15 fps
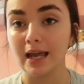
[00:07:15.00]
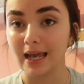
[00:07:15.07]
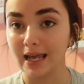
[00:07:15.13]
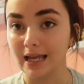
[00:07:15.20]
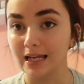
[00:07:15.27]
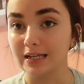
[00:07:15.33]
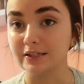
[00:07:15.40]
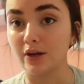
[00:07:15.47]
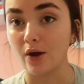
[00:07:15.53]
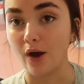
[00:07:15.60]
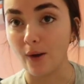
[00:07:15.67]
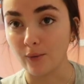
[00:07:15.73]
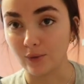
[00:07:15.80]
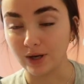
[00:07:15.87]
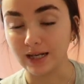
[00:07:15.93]
is
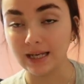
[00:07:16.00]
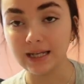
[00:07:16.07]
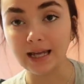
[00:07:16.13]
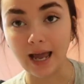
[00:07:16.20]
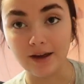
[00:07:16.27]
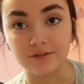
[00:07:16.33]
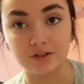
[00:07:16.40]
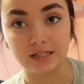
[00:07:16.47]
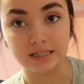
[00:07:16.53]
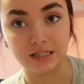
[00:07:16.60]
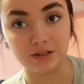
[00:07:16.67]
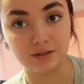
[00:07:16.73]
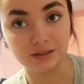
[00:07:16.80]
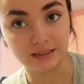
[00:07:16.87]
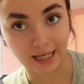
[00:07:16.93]
reading every
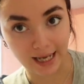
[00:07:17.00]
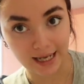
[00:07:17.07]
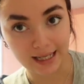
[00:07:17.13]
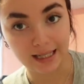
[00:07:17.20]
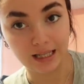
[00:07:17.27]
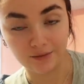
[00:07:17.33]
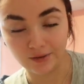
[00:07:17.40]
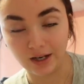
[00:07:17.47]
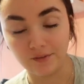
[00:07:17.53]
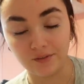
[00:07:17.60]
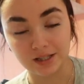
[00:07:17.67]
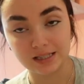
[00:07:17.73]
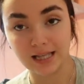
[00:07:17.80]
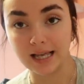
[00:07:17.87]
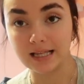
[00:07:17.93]
single day, even if
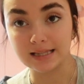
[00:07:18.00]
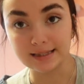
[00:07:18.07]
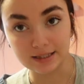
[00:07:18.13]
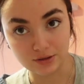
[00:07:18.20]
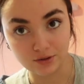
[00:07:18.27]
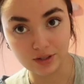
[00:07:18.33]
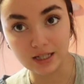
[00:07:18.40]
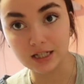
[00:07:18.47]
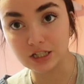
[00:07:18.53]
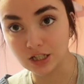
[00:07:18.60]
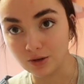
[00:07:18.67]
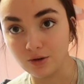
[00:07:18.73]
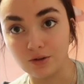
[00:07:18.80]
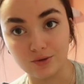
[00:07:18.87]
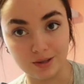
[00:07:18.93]
it's literally
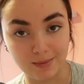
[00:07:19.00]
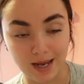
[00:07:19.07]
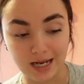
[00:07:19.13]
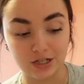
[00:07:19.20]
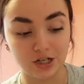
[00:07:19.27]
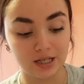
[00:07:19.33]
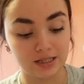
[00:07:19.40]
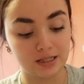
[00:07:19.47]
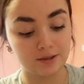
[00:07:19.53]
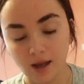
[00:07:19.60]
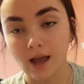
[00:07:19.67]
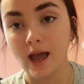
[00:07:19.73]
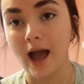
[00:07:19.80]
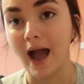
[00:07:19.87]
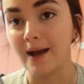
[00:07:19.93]
2 to 3 pages.
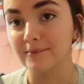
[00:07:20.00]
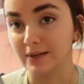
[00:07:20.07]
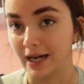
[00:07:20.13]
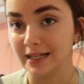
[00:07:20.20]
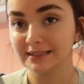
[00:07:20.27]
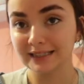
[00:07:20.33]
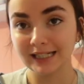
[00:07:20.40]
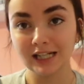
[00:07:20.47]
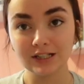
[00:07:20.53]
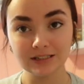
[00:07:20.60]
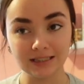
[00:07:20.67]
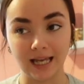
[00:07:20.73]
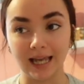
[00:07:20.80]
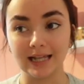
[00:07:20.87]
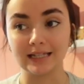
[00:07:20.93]
I'm not sitting here
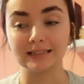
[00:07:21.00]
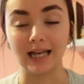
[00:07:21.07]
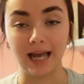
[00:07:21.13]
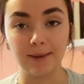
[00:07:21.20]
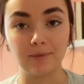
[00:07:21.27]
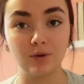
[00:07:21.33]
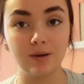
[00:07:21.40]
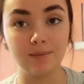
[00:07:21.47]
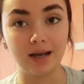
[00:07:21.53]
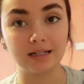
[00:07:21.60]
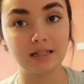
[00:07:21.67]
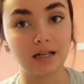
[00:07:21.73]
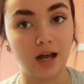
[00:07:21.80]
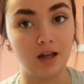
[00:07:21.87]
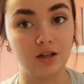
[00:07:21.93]
saying, because I am going back
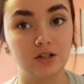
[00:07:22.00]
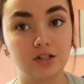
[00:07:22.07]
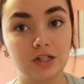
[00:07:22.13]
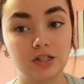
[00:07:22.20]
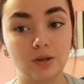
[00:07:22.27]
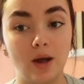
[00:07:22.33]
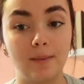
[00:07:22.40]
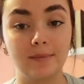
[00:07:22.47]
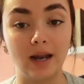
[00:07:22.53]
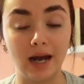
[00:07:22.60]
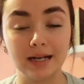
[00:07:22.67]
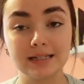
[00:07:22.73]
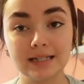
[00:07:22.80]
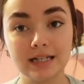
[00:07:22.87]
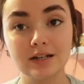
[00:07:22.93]
to college, so I'm
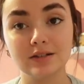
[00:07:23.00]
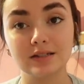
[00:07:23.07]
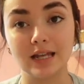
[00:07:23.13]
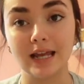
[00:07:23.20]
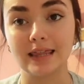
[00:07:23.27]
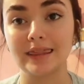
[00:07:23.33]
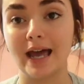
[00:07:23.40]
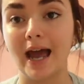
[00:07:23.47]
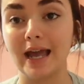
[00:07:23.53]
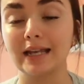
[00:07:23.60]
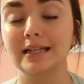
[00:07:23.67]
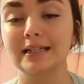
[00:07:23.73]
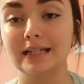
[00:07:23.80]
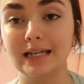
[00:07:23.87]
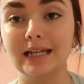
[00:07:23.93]
not sitting here saying that I
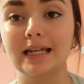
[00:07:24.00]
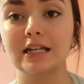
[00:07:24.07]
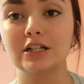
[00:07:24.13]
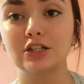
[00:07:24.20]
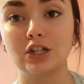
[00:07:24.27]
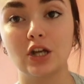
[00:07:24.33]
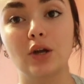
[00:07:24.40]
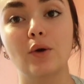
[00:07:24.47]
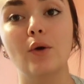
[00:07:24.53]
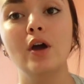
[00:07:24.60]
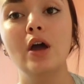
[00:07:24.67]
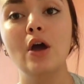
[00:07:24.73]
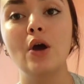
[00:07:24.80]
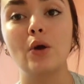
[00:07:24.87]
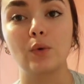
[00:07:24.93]
need to
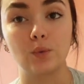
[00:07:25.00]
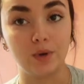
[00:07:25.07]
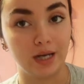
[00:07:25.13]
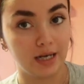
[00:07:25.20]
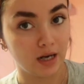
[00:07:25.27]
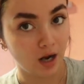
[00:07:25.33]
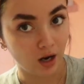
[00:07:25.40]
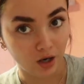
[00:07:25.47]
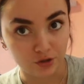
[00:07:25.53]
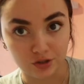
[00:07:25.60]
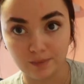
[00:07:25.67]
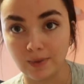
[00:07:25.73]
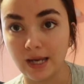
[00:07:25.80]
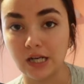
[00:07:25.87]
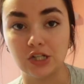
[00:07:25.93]
read
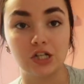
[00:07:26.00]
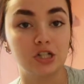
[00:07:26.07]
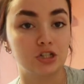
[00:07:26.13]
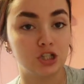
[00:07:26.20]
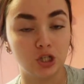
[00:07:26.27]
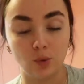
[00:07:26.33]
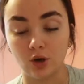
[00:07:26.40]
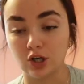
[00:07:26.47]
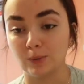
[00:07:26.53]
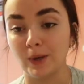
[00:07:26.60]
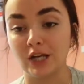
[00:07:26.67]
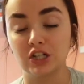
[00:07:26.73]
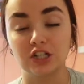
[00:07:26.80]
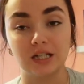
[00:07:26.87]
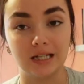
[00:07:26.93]
100 pages, 200
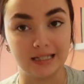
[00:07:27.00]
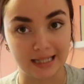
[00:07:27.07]
pages a